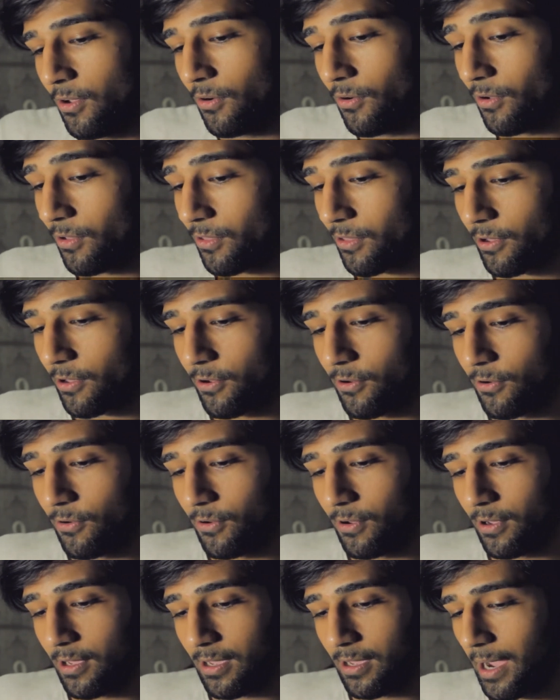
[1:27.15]

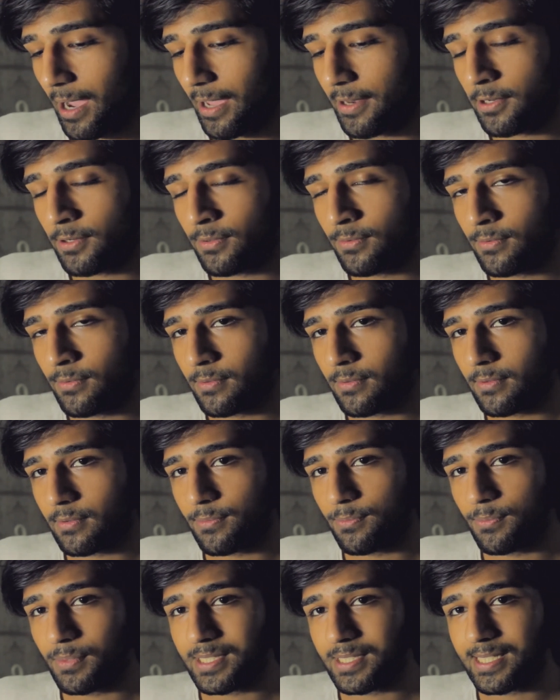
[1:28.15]
Although I don't
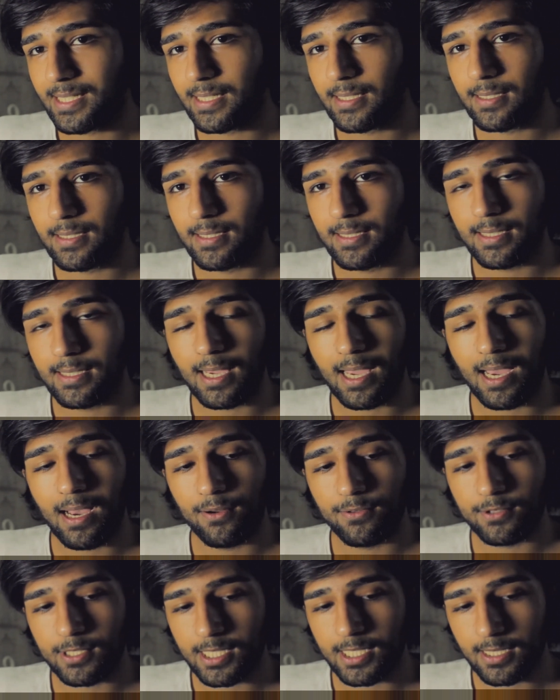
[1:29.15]
particularly
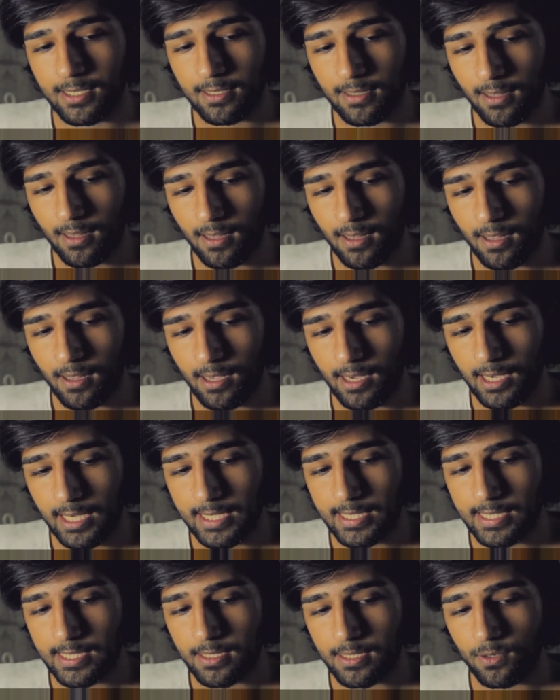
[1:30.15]
count it
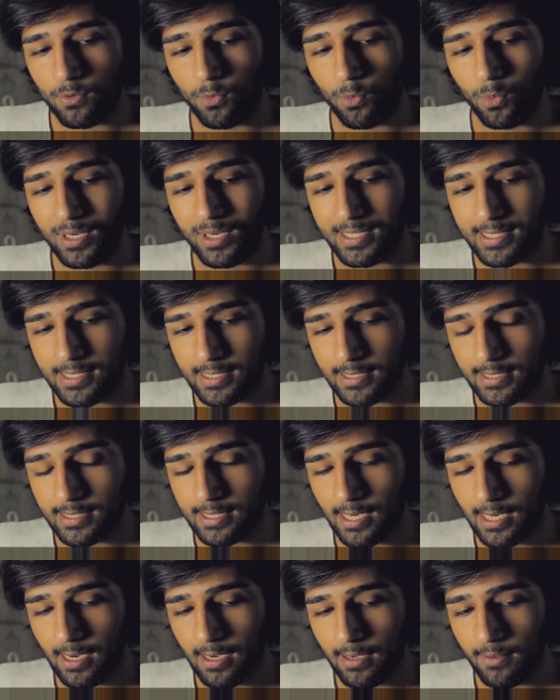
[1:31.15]
as wasted
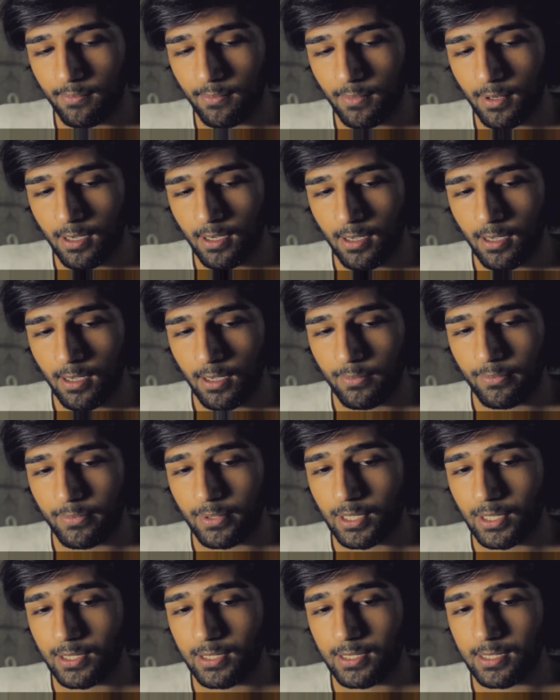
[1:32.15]
time,
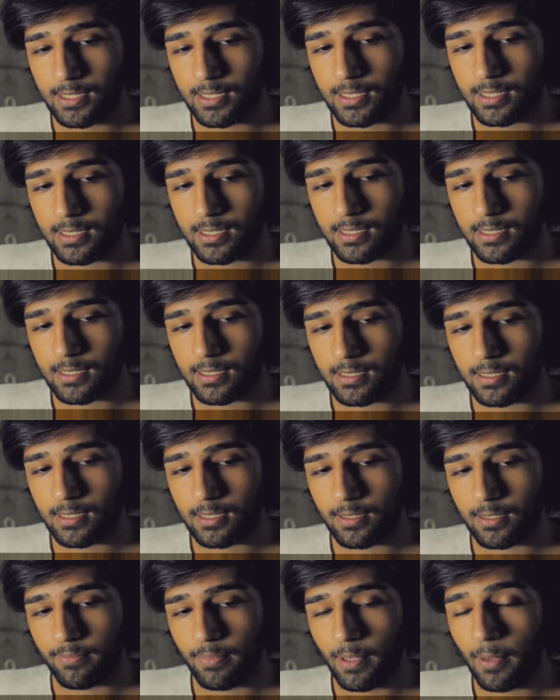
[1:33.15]
because
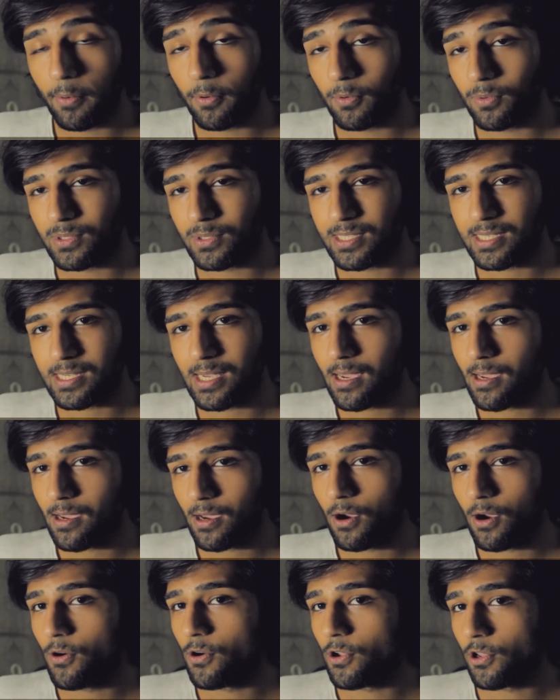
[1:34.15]
people would say,
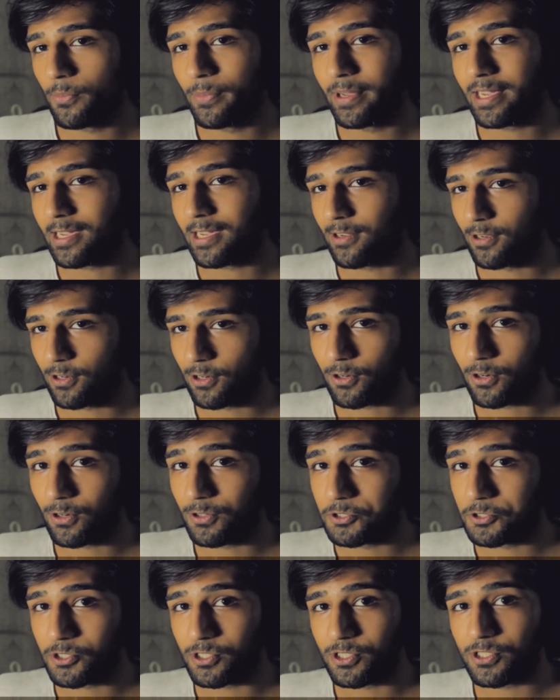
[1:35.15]
oh, you're making a
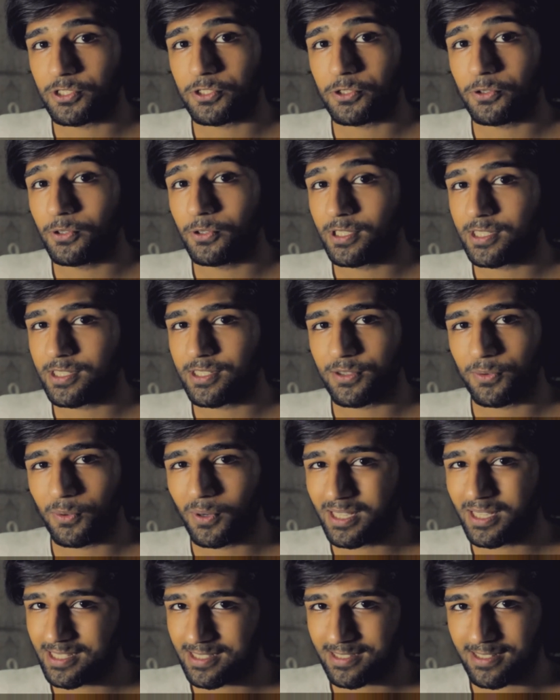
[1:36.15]
conscious choice to
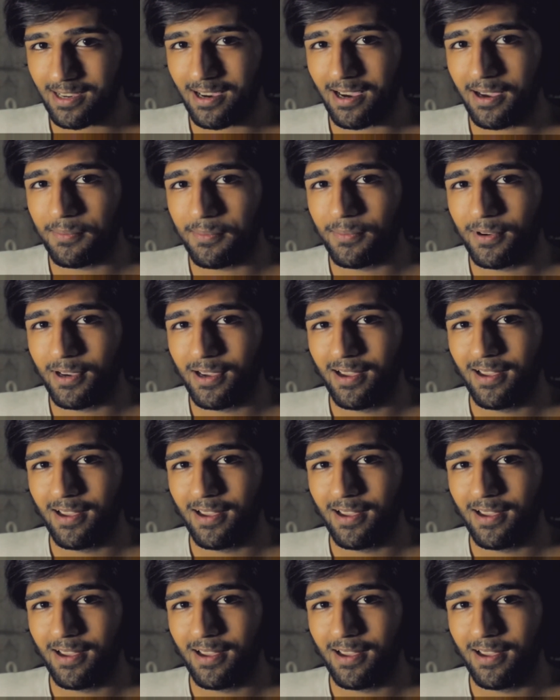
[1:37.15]
waste time.